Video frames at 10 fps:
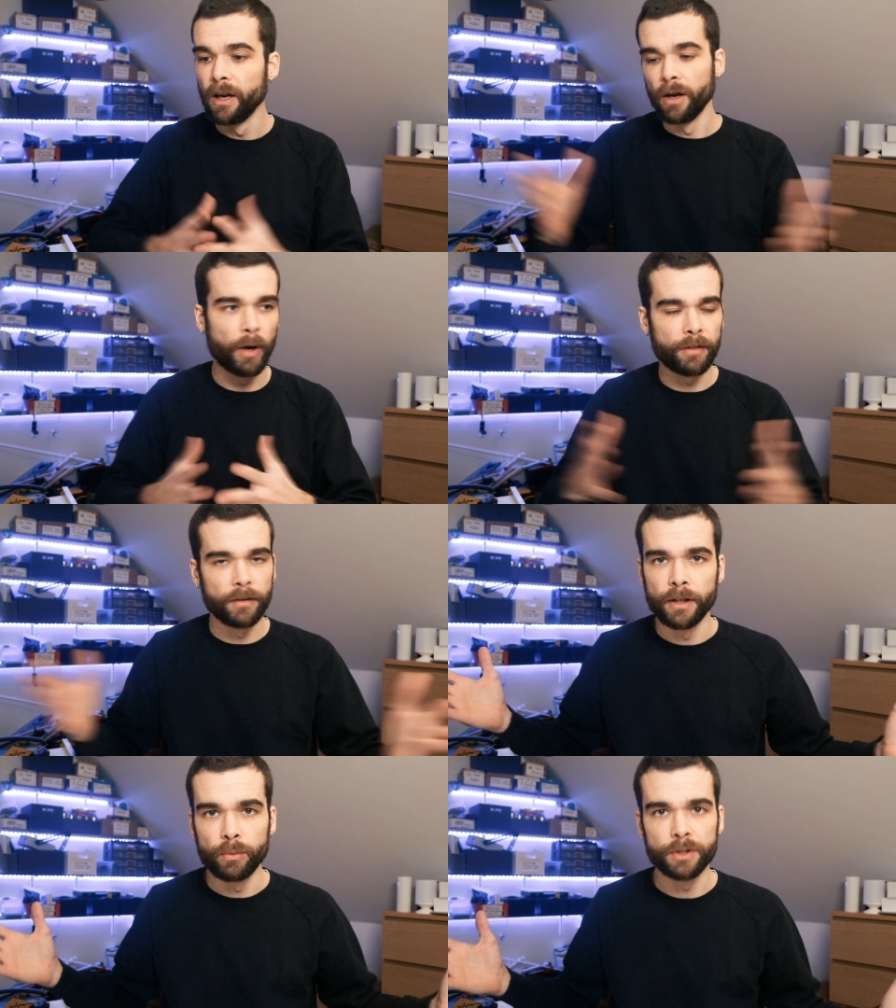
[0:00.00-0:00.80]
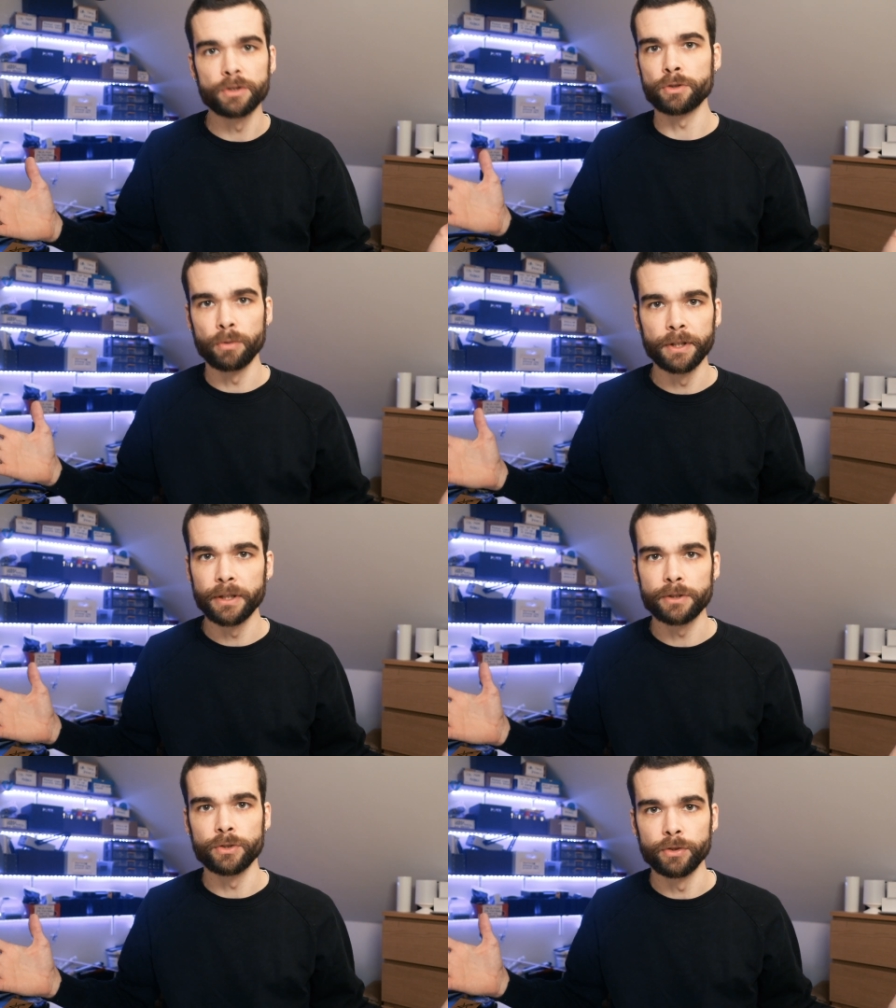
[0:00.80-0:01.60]
rather than when you're scrolling
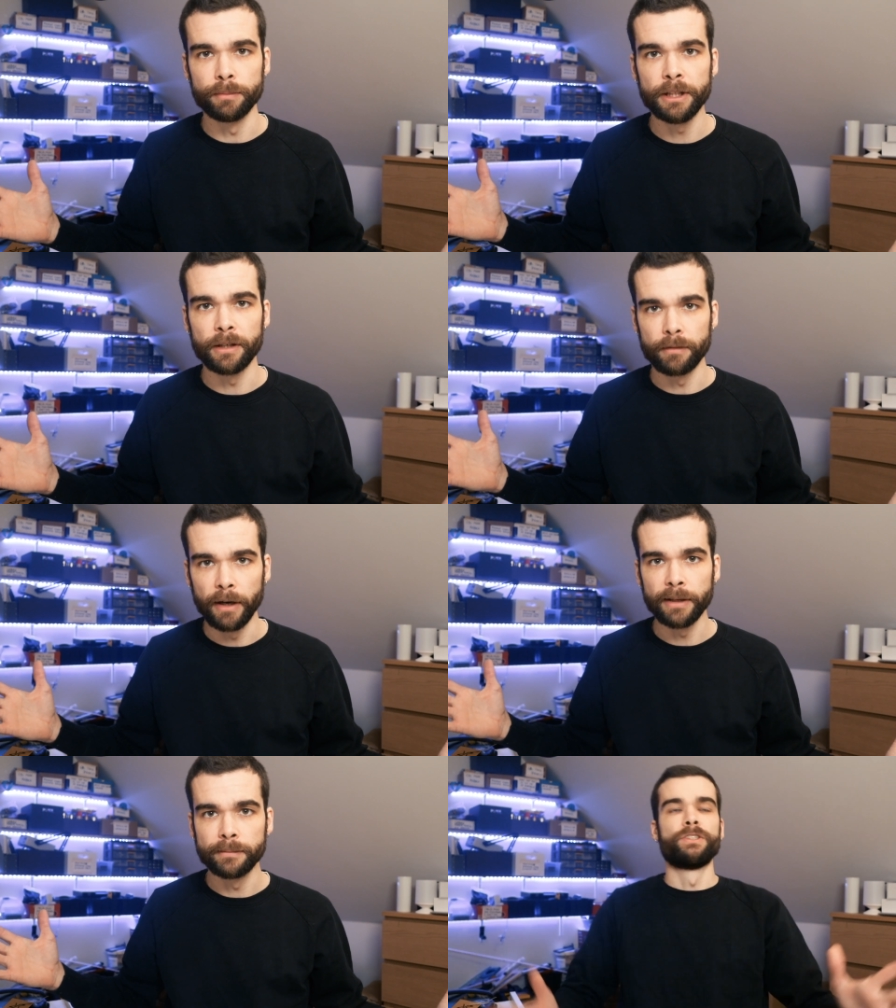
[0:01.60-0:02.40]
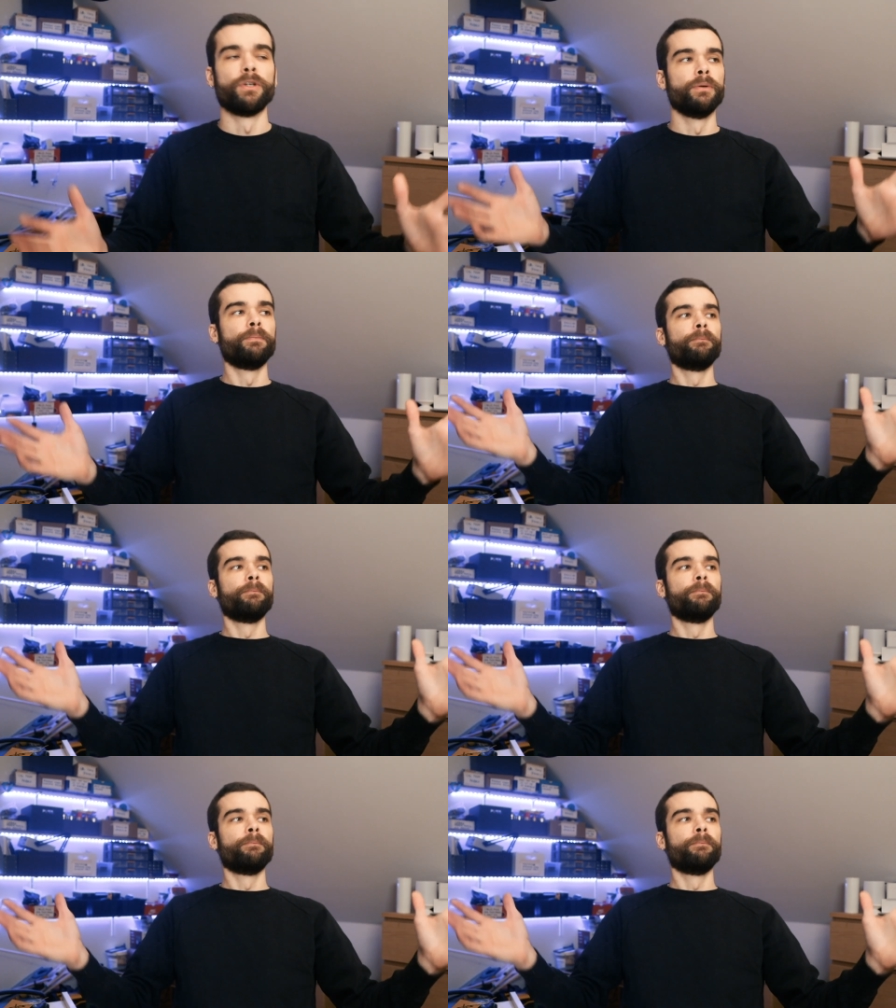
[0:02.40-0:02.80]
on social media, right? So